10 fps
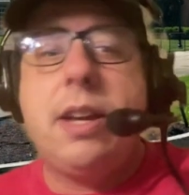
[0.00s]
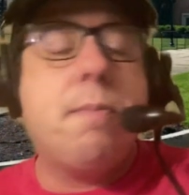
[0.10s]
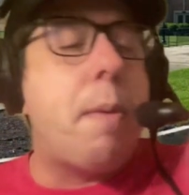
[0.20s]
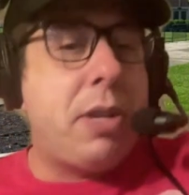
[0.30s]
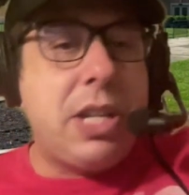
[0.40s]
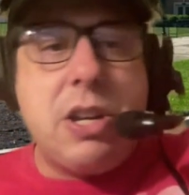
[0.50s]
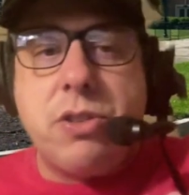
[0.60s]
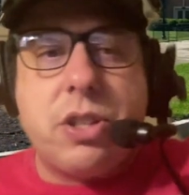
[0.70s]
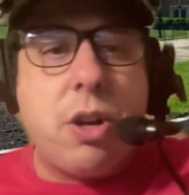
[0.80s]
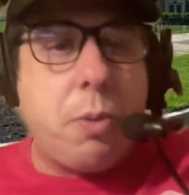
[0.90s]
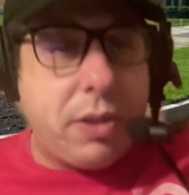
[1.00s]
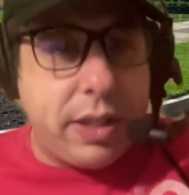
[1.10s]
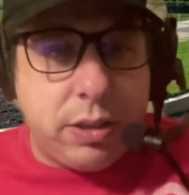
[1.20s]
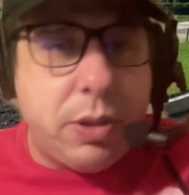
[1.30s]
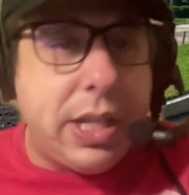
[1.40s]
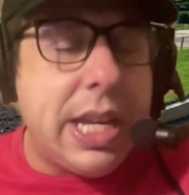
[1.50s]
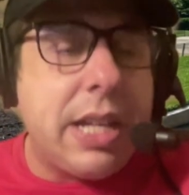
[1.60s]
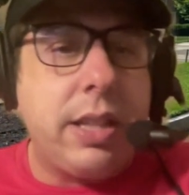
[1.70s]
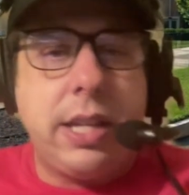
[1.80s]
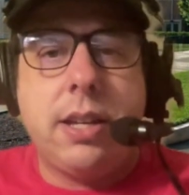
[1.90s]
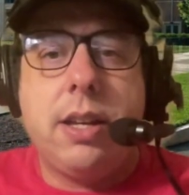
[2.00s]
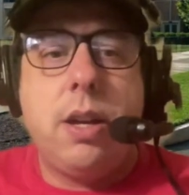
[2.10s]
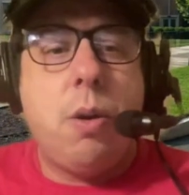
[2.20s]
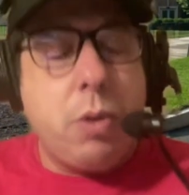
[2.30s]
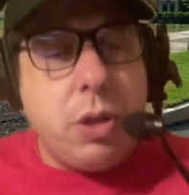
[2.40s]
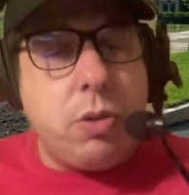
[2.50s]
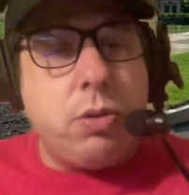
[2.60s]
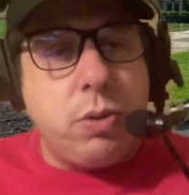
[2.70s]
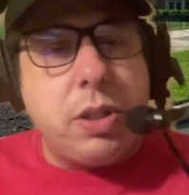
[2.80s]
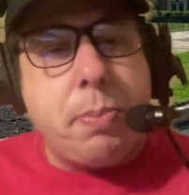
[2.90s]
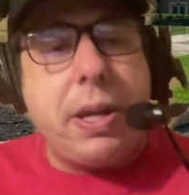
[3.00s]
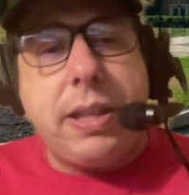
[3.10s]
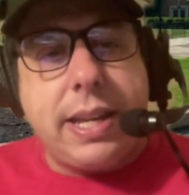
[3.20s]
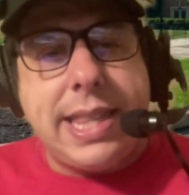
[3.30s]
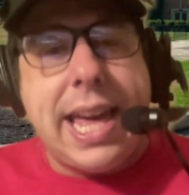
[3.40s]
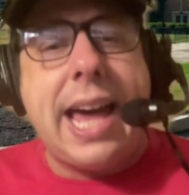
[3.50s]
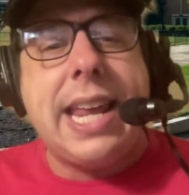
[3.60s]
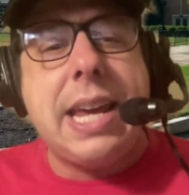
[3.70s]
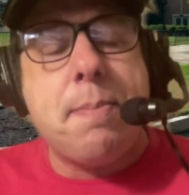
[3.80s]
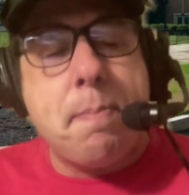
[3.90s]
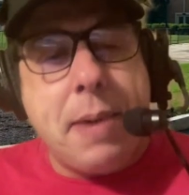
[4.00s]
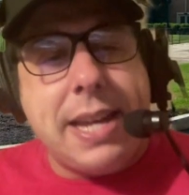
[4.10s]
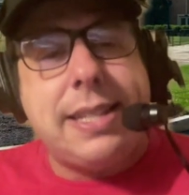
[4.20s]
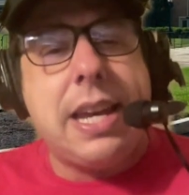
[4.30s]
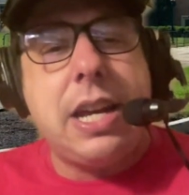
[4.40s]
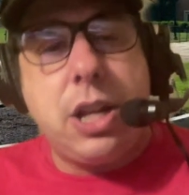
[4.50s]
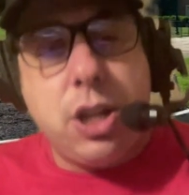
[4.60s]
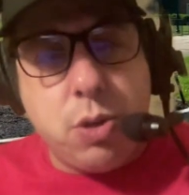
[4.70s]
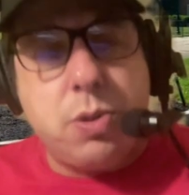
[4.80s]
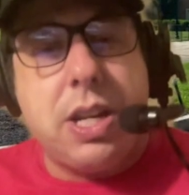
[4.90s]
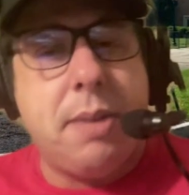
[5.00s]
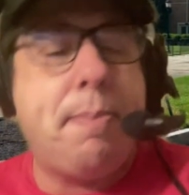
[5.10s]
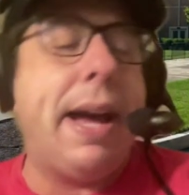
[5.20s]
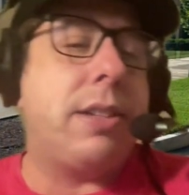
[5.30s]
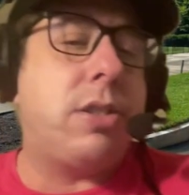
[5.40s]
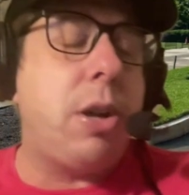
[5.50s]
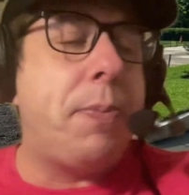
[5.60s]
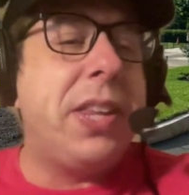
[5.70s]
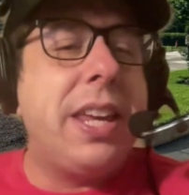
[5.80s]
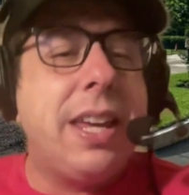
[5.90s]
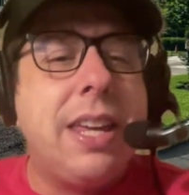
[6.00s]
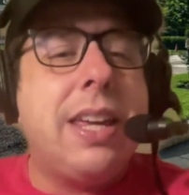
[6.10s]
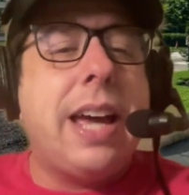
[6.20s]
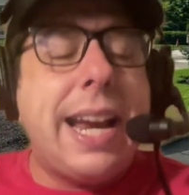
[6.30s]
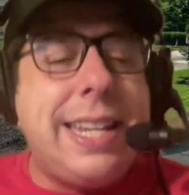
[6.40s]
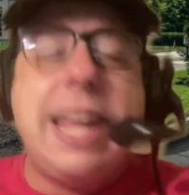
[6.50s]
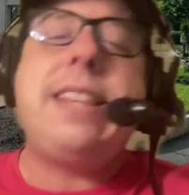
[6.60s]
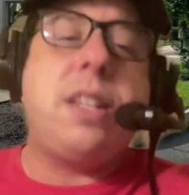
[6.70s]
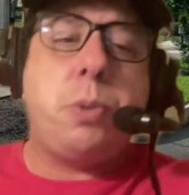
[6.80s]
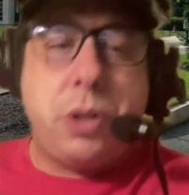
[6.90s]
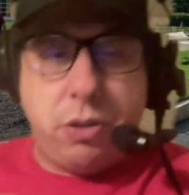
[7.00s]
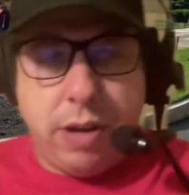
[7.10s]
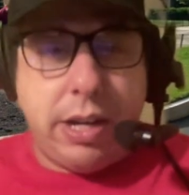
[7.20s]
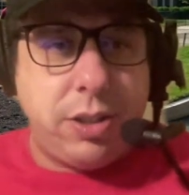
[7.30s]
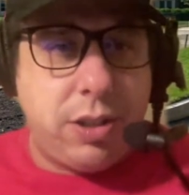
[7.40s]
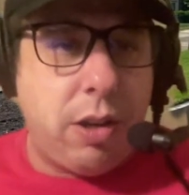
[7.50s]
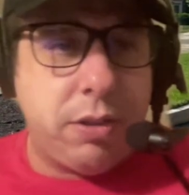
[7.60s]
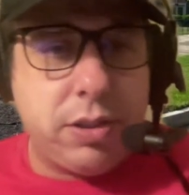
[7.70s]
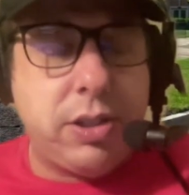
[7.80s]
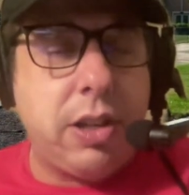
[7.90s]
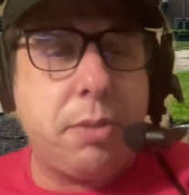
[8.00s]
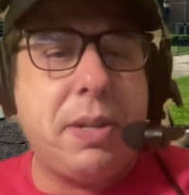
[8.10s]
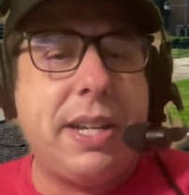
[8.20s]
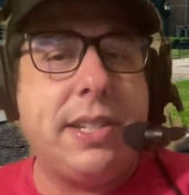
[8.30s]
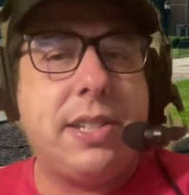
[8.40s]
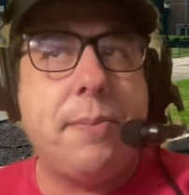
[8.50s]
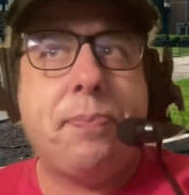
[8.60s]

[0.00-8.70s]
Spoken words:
remember years ago with like Luke Kuechly, when you lose a play like that, it makes a huge impact. So I take this with a grain of salt because